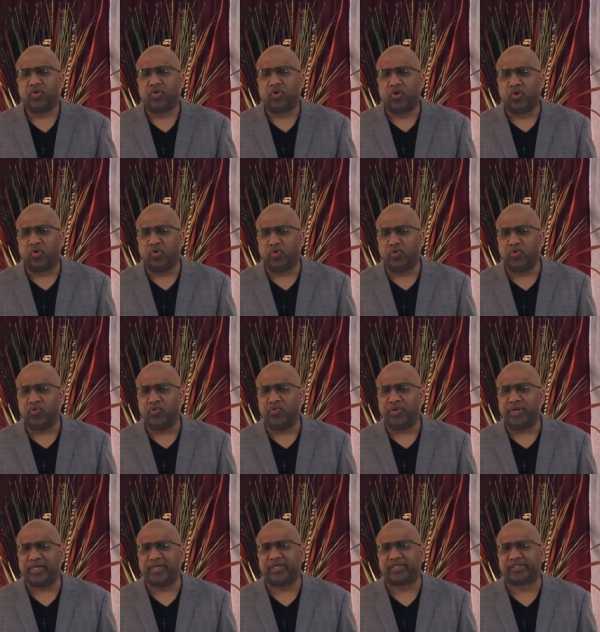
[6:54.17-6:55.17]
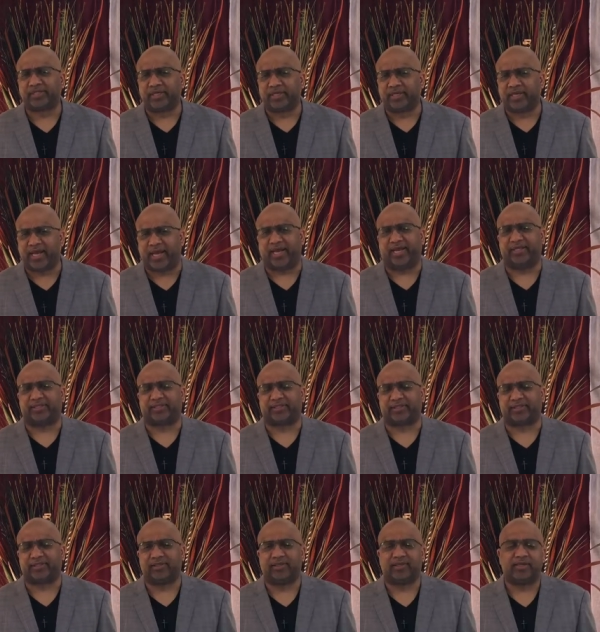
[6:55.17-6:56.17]
who is
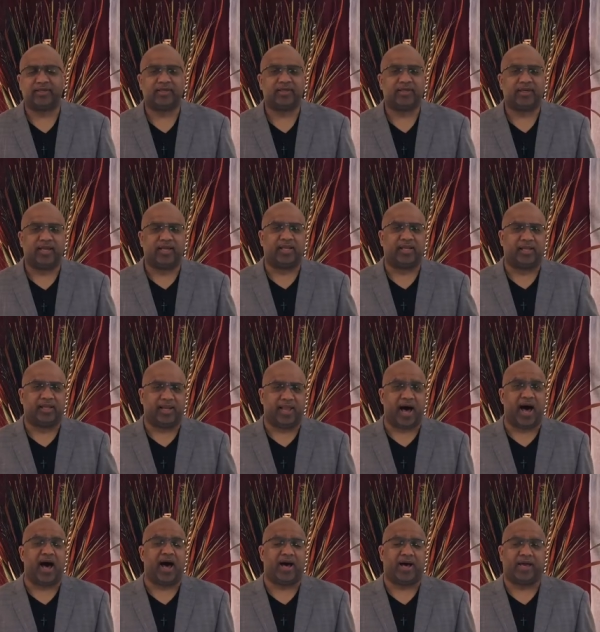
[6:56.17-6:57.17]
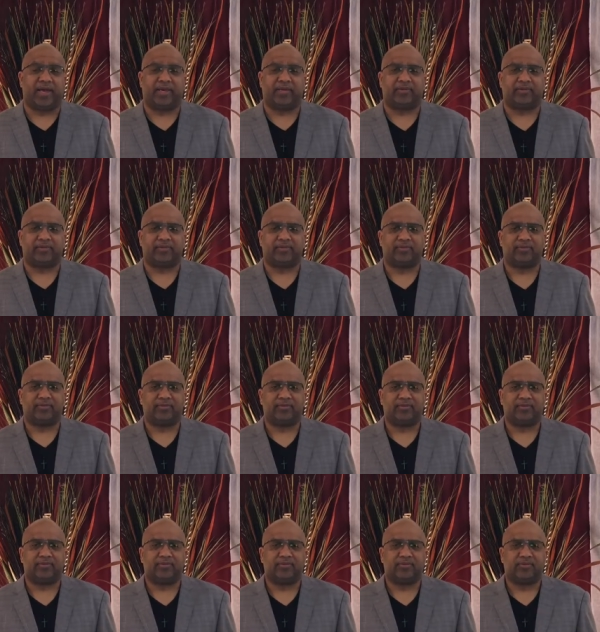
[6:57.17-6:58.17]
next in line
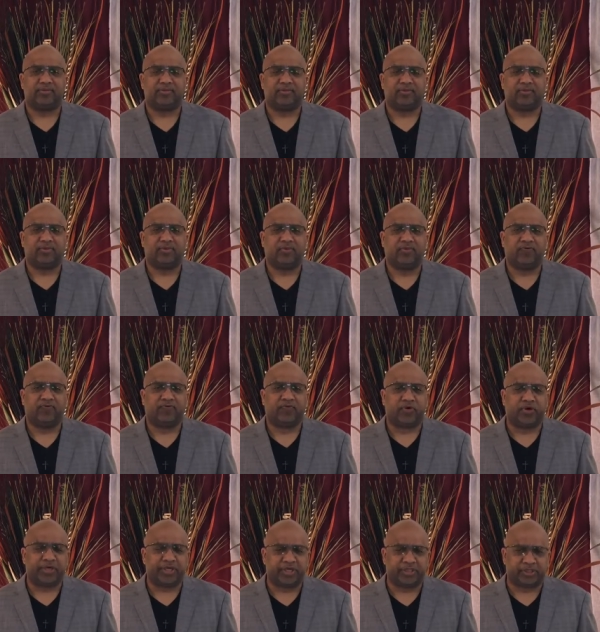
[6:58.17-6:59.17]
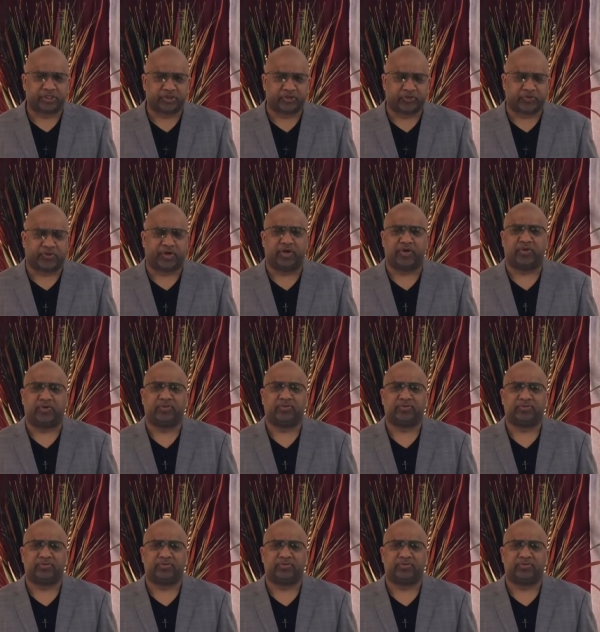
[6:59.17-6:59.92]
for his throne?